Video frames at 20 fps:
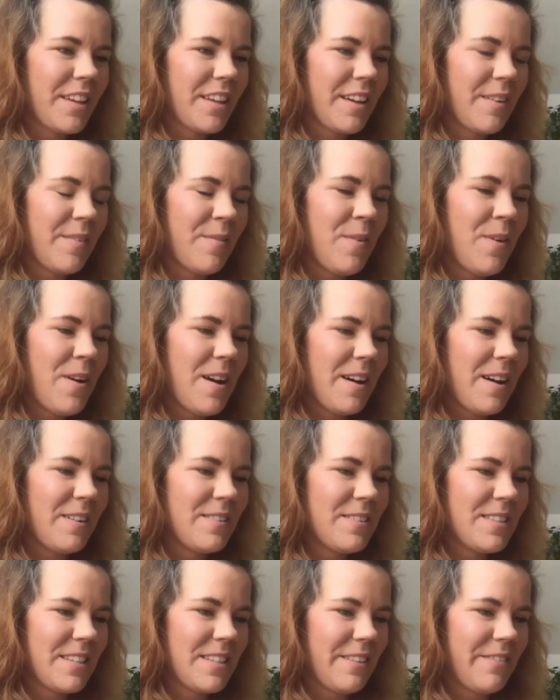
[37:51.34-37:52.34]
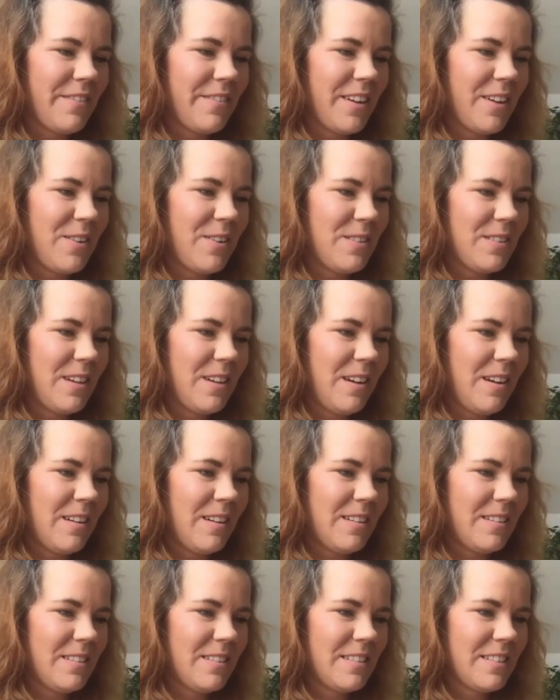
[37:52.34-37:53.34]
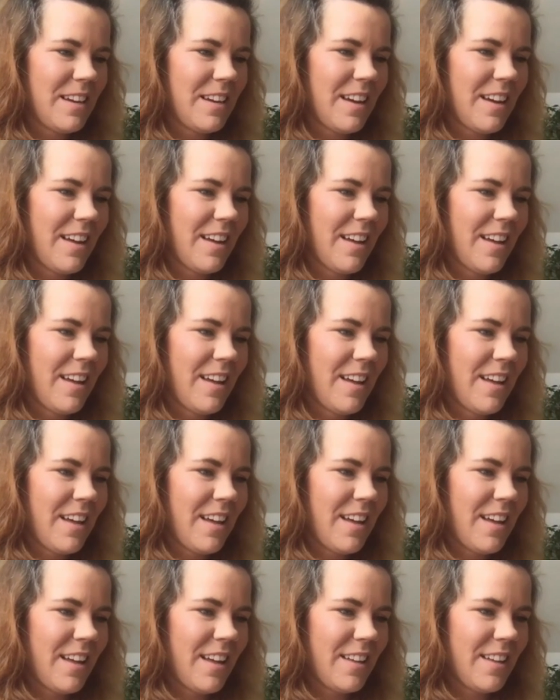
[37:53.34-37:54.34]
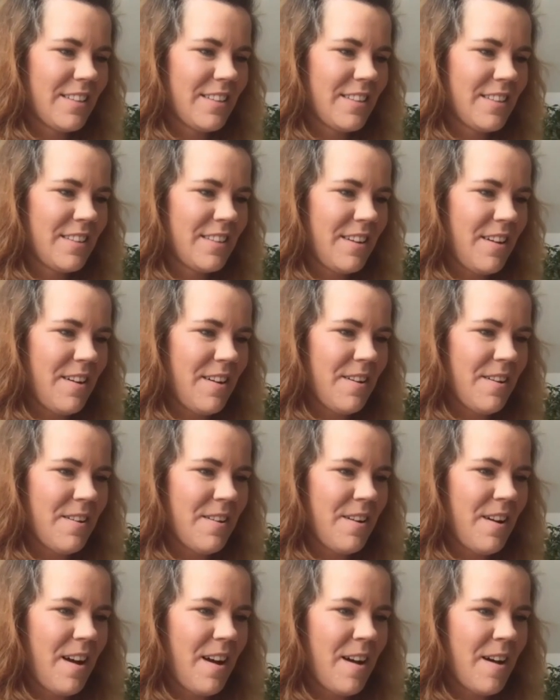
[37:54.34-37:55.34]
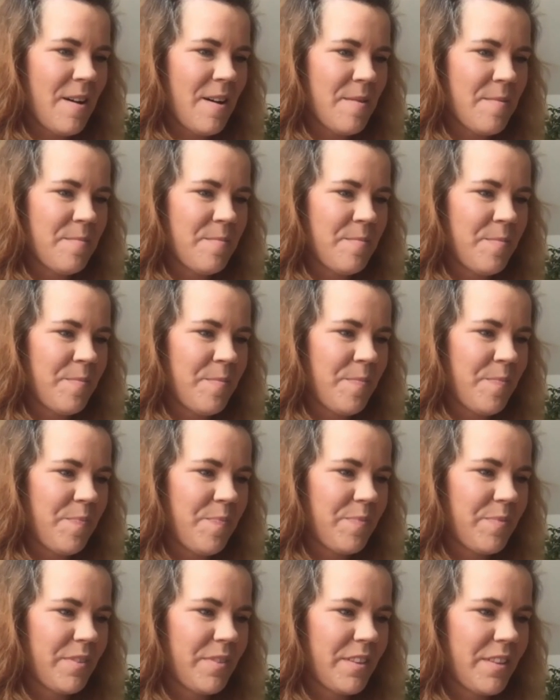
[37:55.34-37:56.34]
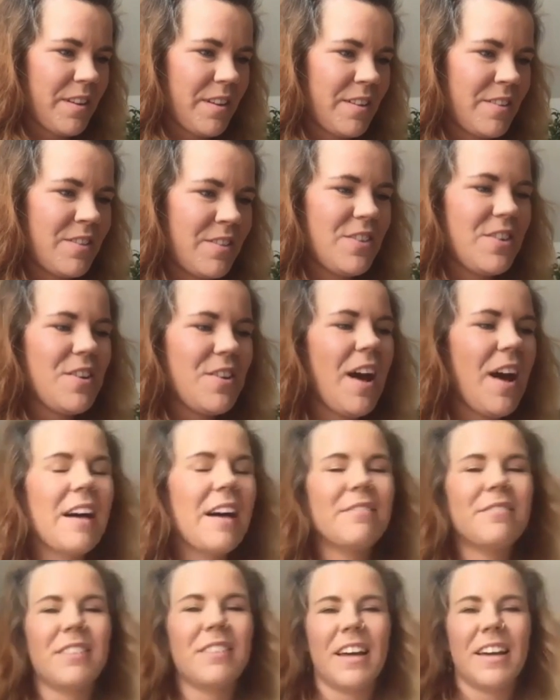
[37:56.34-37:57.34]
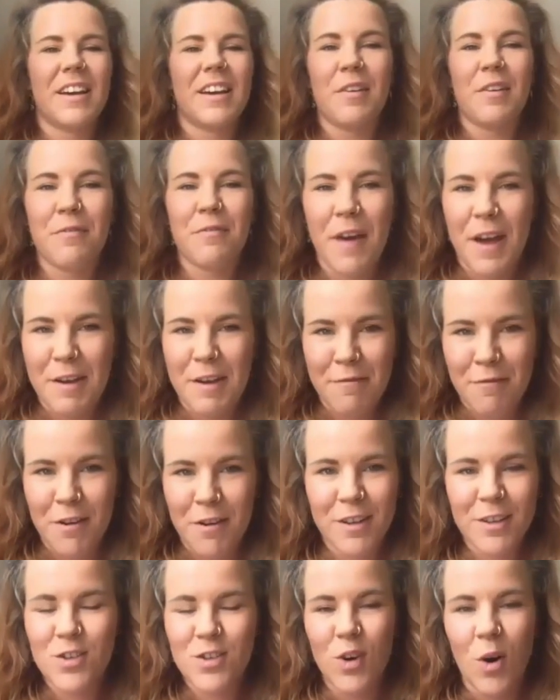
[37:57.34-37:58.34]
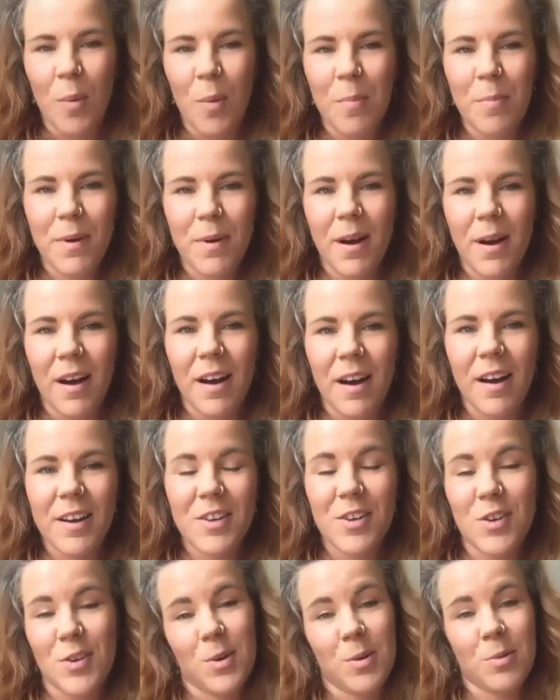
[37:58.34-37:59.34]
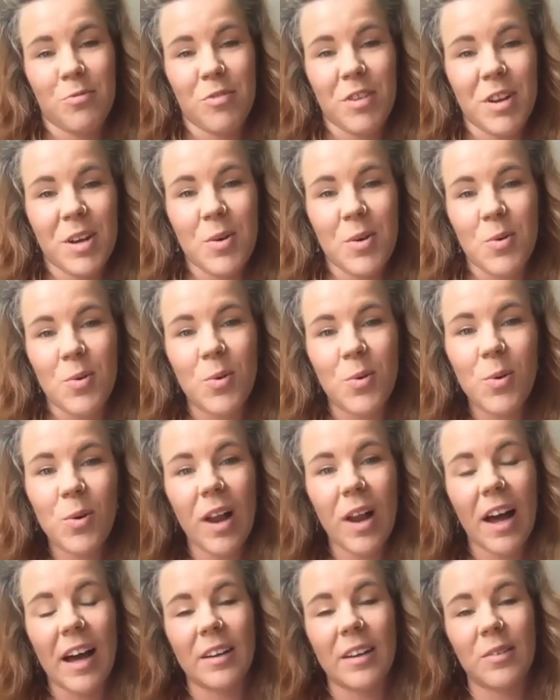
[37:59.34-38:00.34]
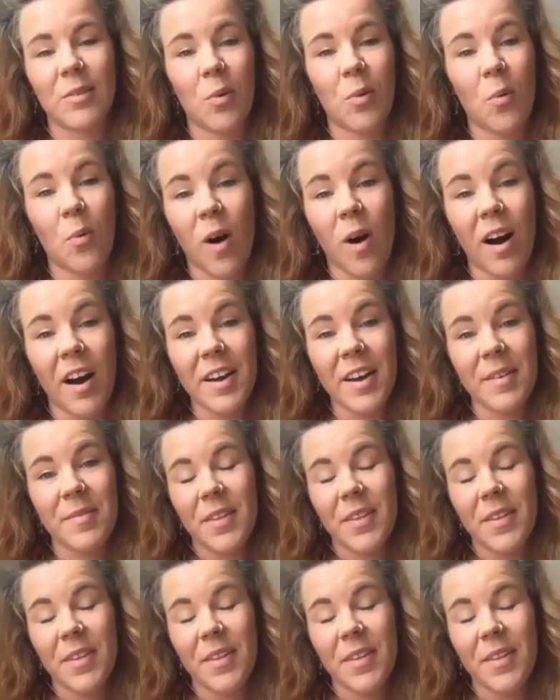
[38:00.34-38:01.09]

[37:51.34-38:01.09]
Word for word: what else have I got to ask? So, um, do you have like a favourite job uh, you can recall, and why?